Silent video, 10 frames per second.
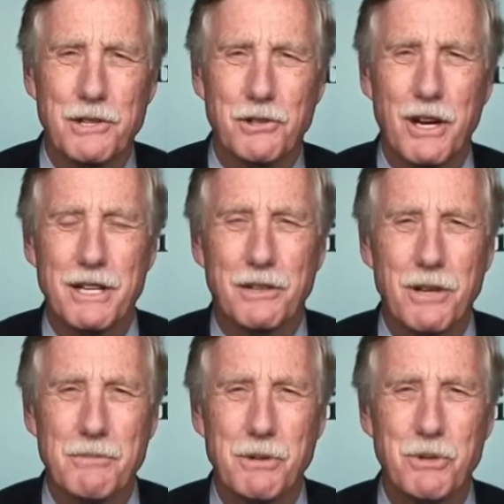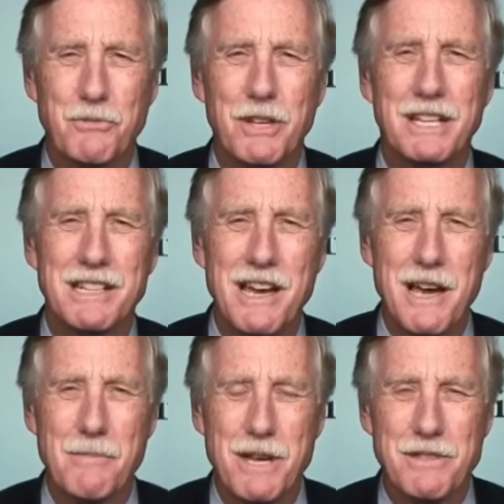trade agreement with
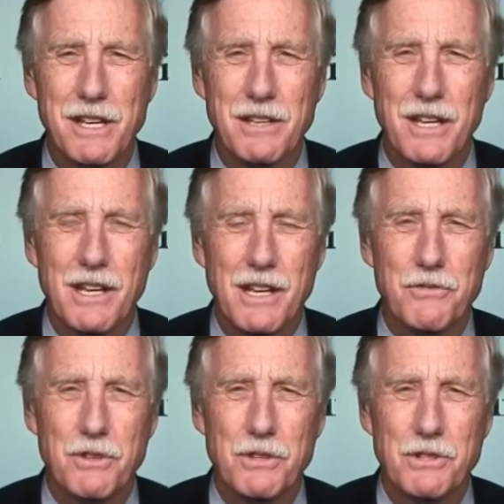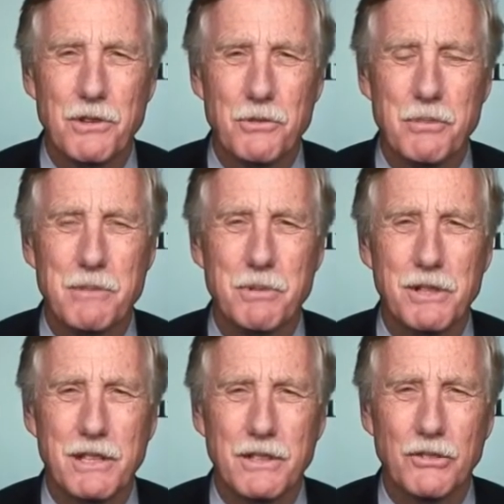Vietnam. I think if you'd have told
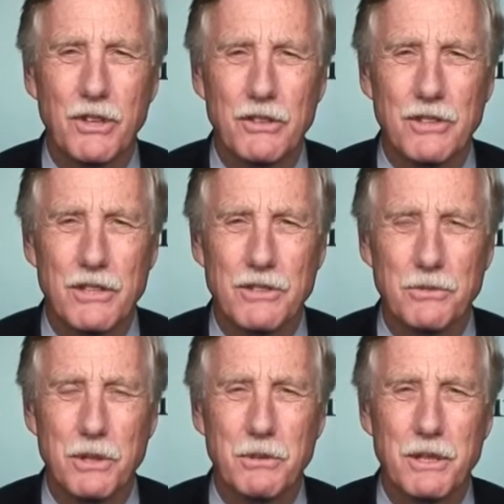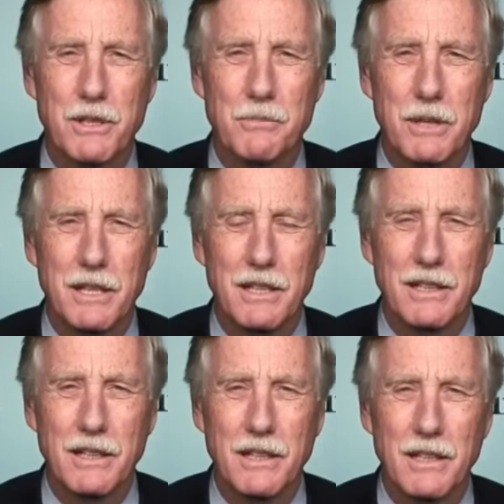people in the '60s that we were going to be
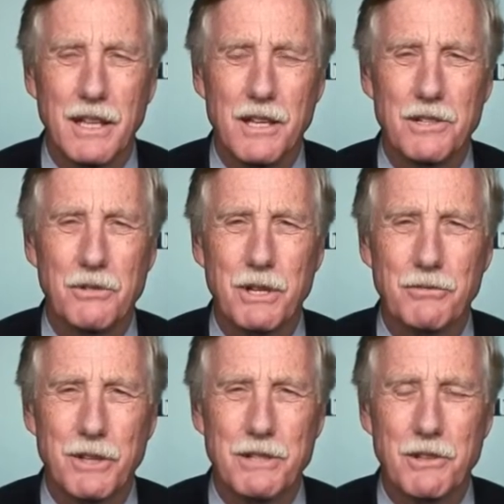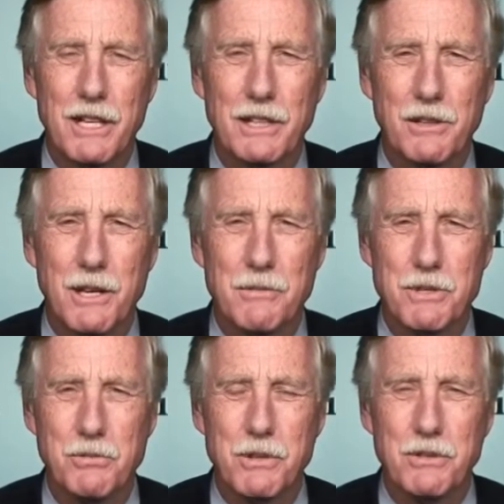uh, doing free trade
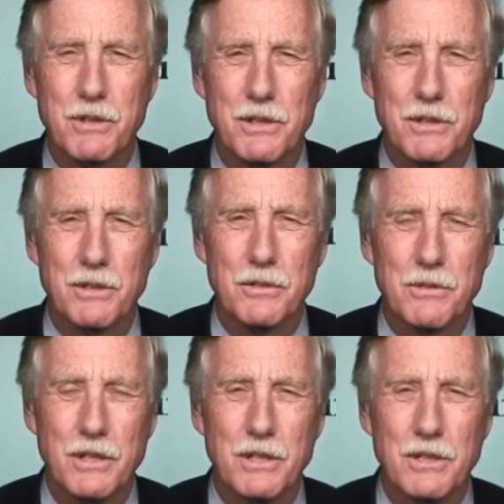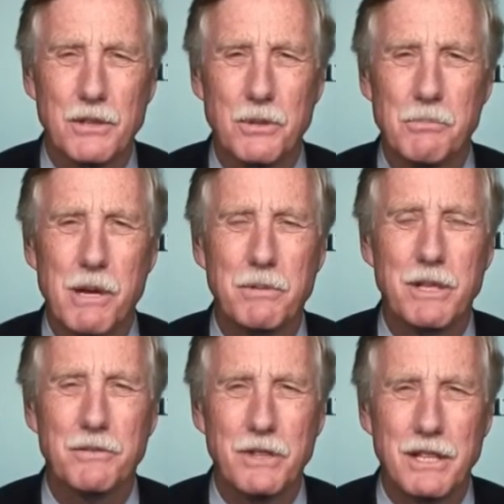agreements with uh, the, the the Republic
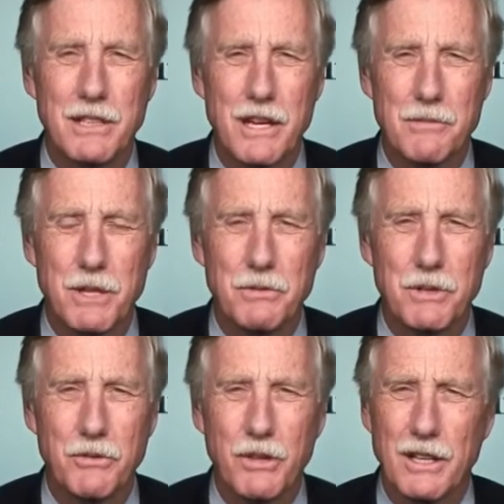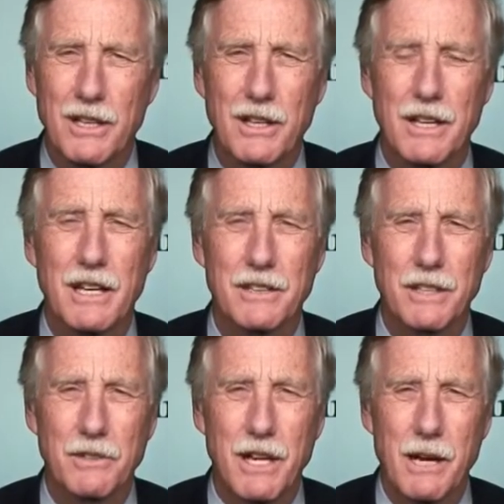of Vietnam, they would have said, "Oh, that'll
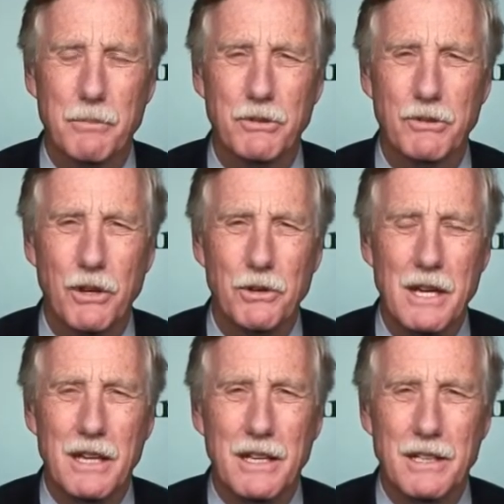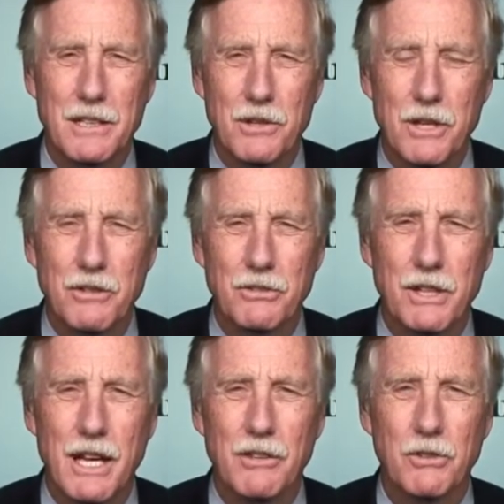never happen." So, you know,
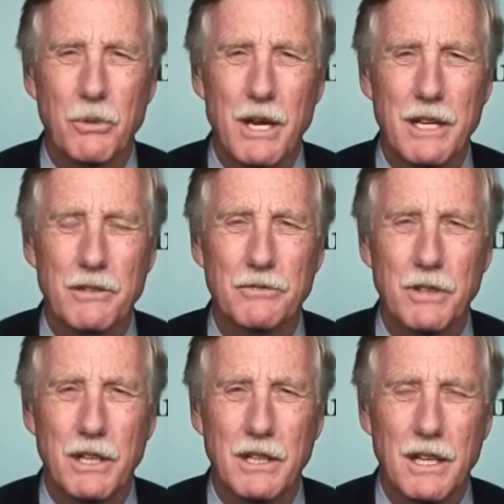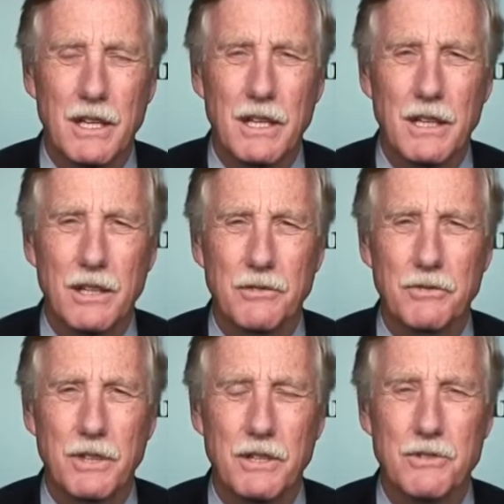history has a way of uh, of
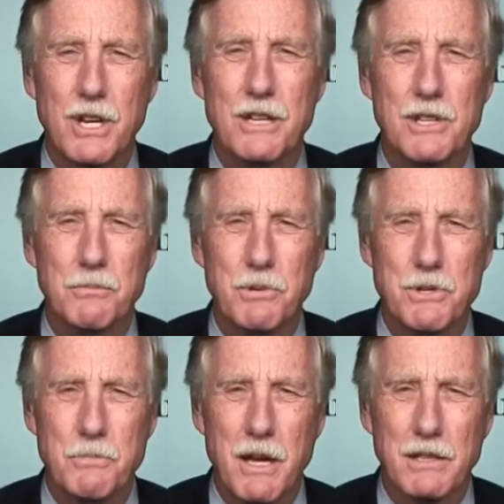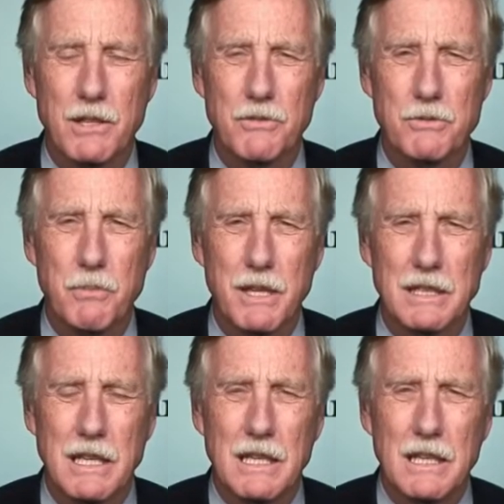uh, changing perspectives. But
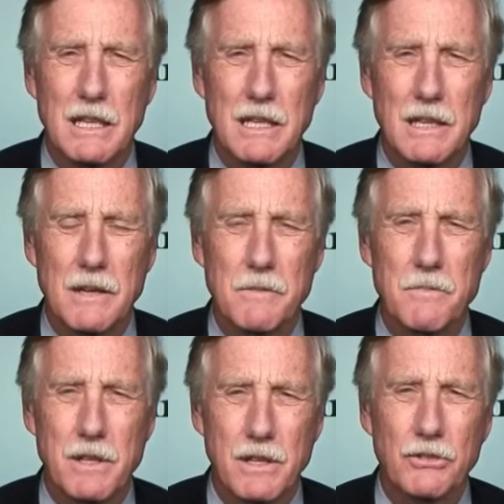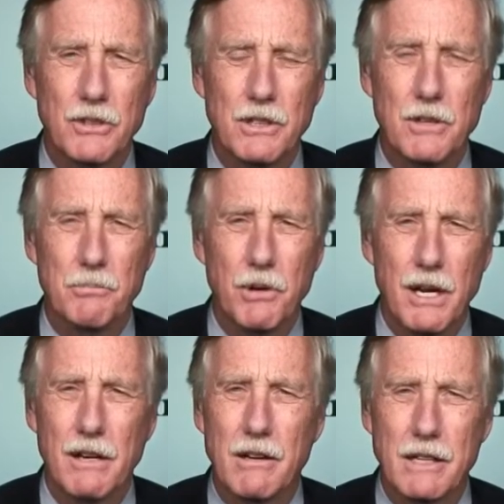uh, listen, the
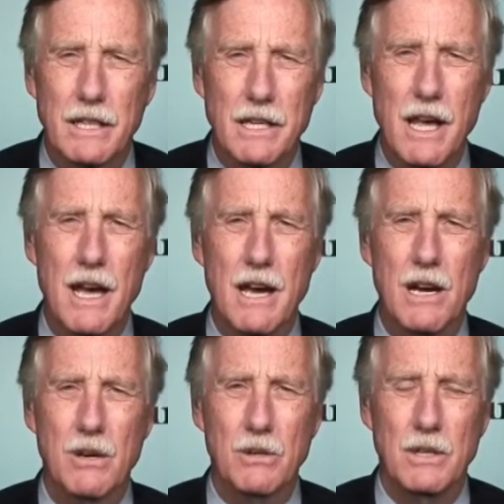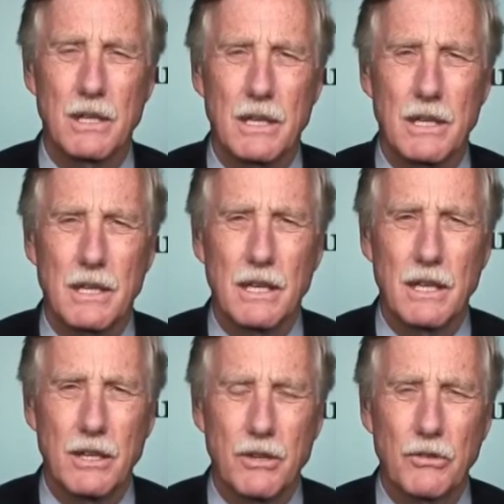priority now
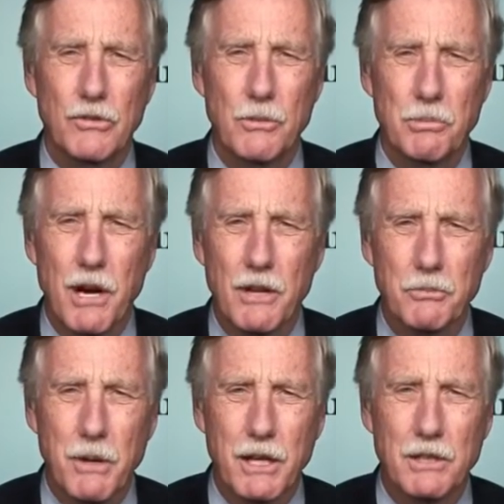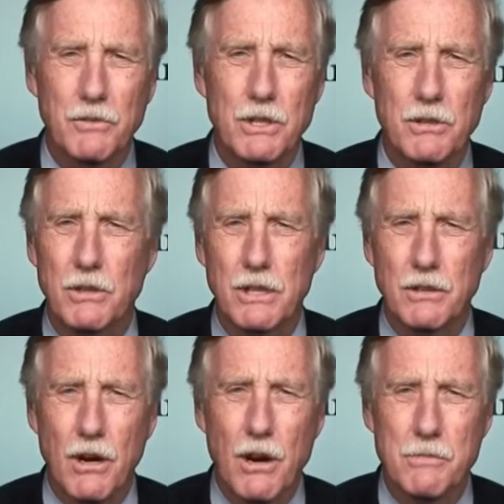is the prospect of a
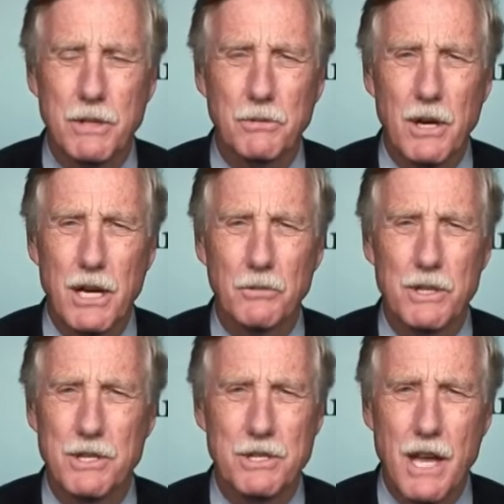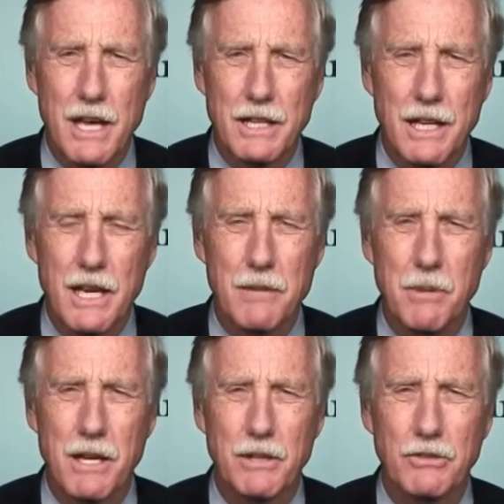nuclear armed Iran, which is not in
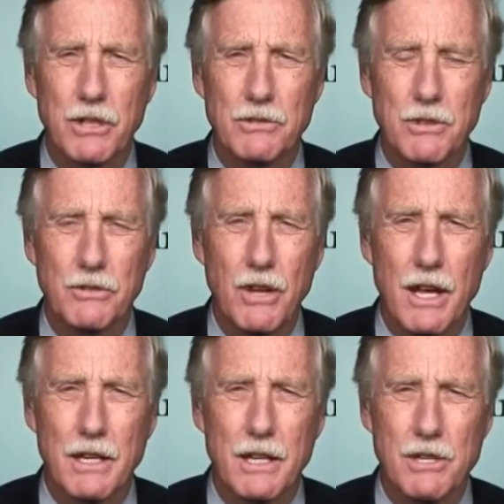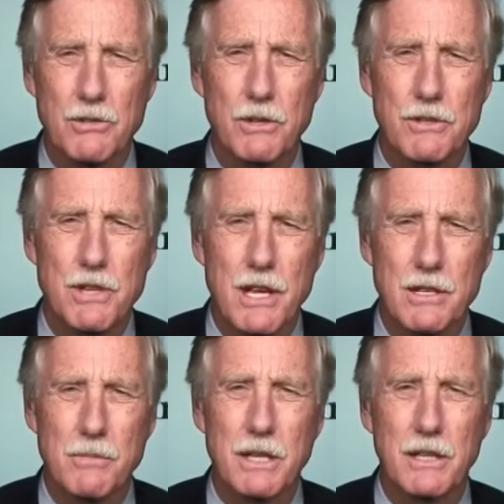anybody's interest, not in Israel's, not in the
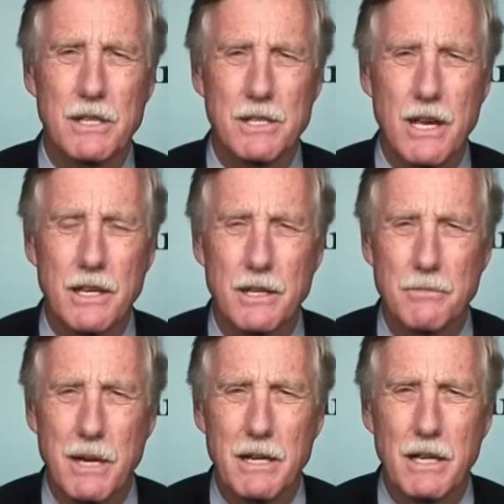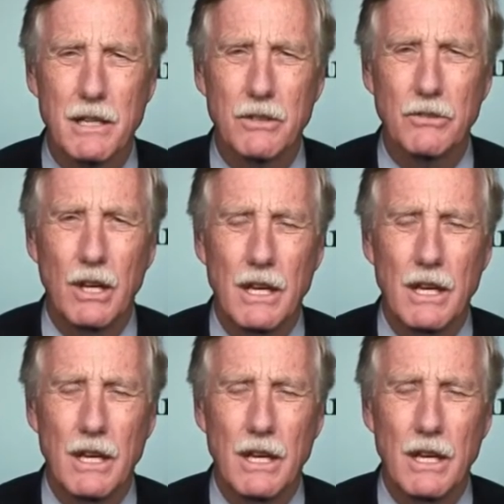Middle East, not in America's.